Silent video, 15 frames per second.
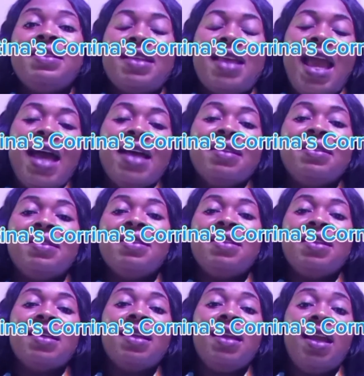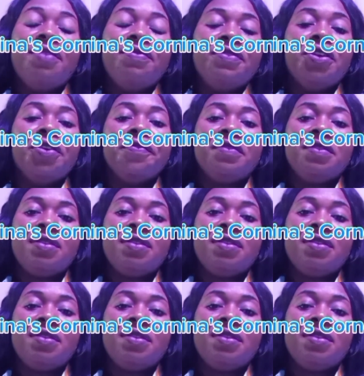the acidic level of the